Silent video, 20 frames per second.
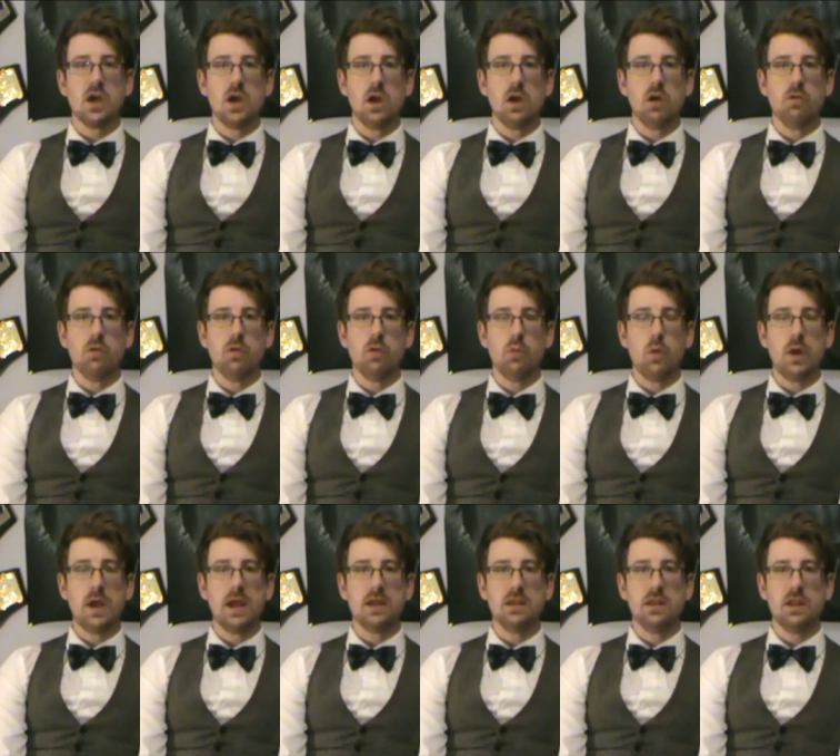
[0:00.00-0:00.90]
earlier in the
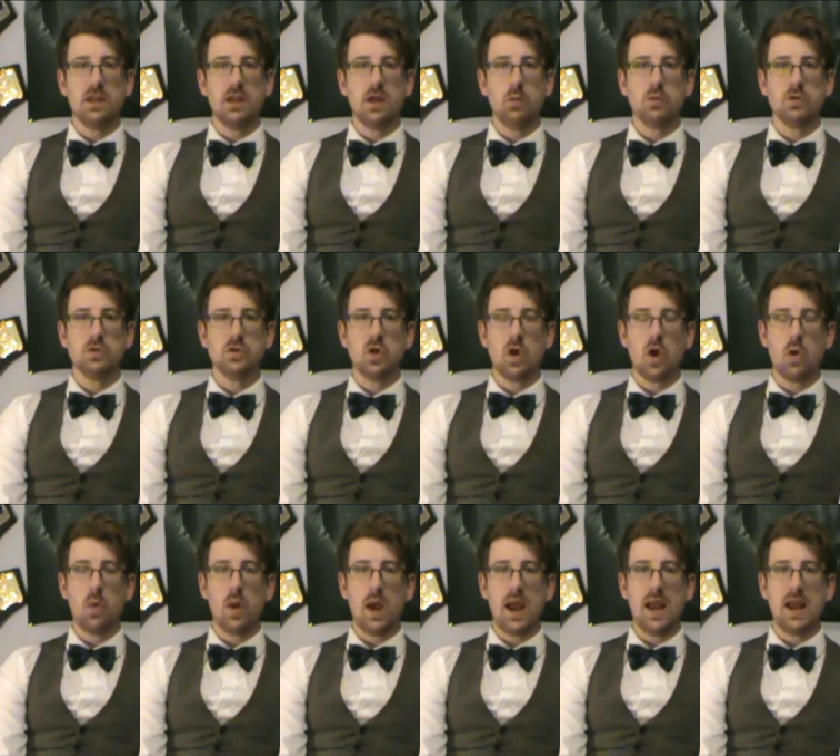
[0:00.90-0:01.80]
week that there was
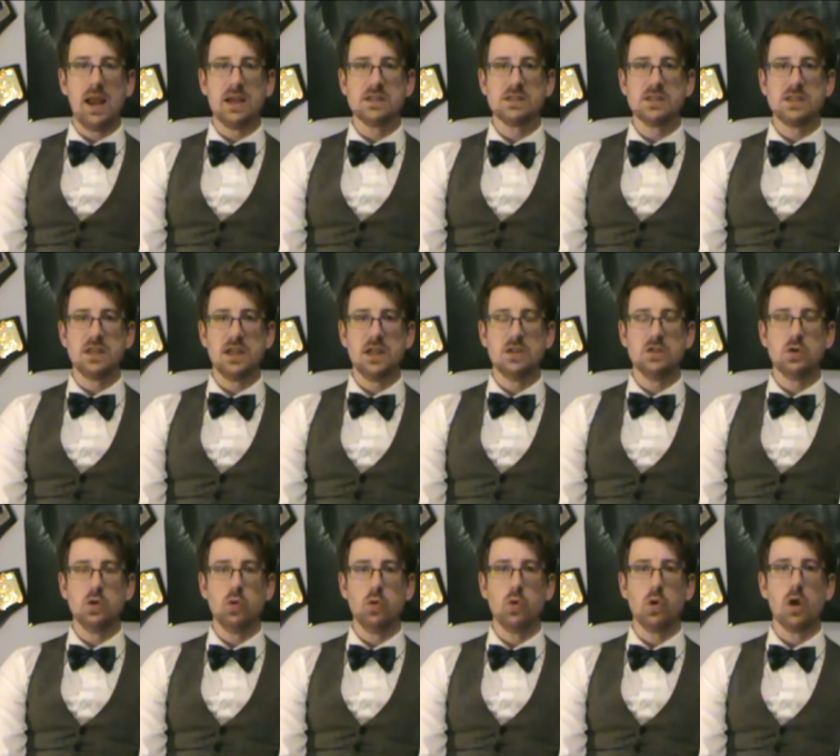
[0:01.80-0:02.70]
no NXT
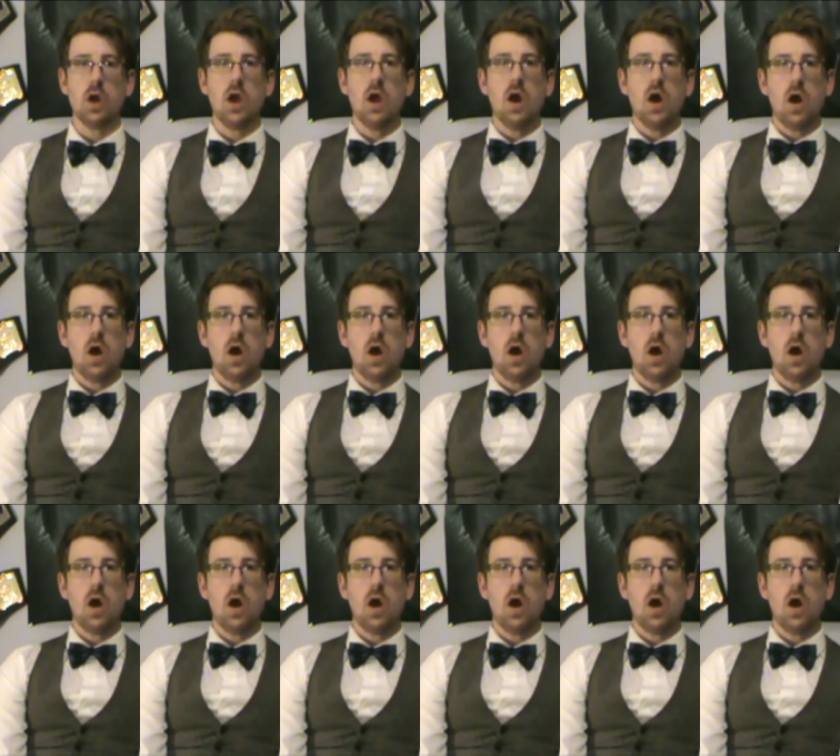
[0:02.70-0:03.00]
talk